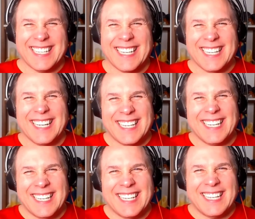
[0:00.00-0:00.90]

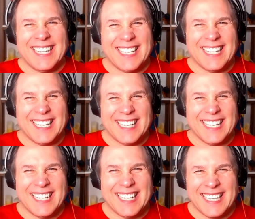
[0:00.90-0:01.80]

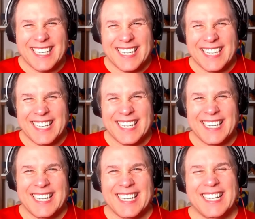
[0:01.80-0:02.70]

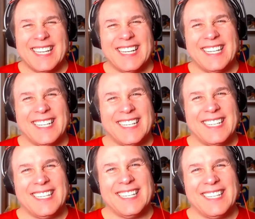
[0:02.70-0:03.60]

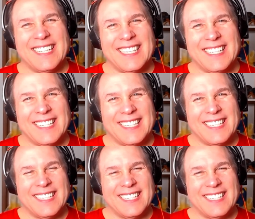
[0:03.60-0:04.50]

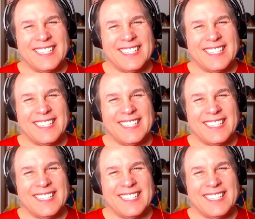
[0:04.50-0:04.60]
[no speech]